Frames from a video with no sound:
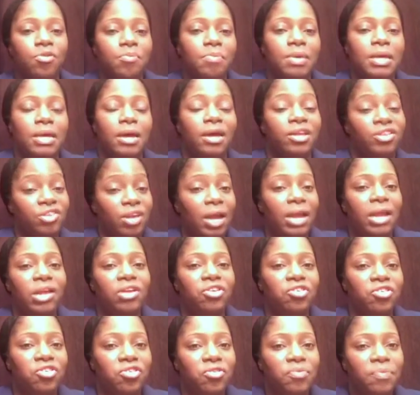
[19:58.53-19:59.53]
be a
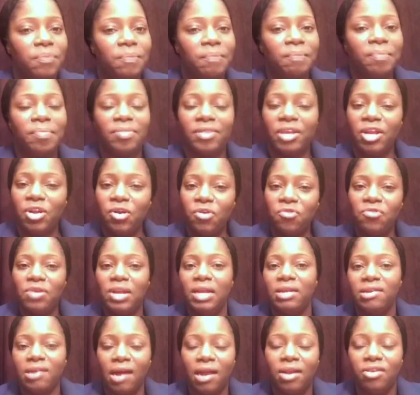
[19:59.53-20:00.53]
challenge. They're not really
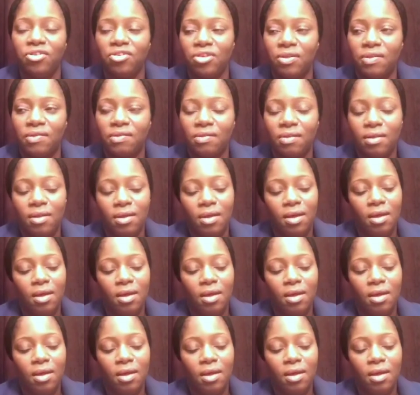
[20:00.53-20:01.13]
challenges.